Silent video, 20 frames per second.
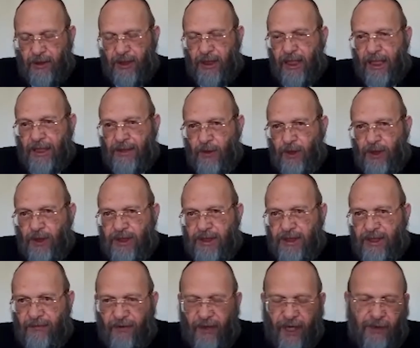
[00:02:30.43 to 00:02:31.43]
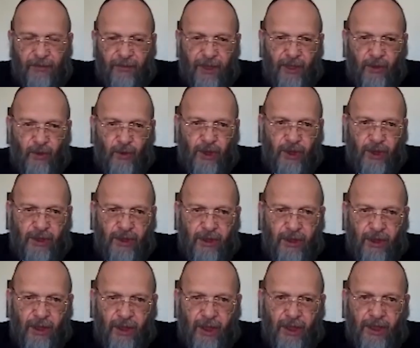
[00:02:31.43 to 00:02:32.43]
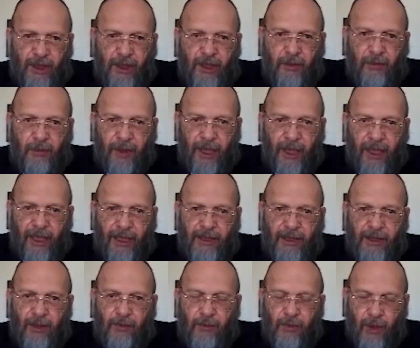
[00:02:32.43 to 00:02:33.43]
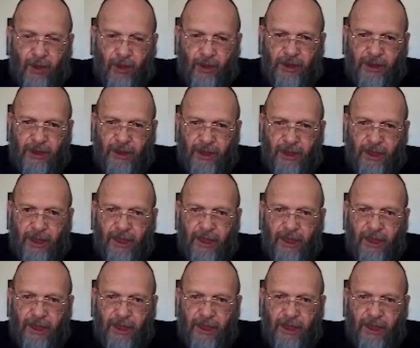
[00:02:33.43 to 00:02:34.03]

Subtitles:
that's what is defined by Newton's law, depends on both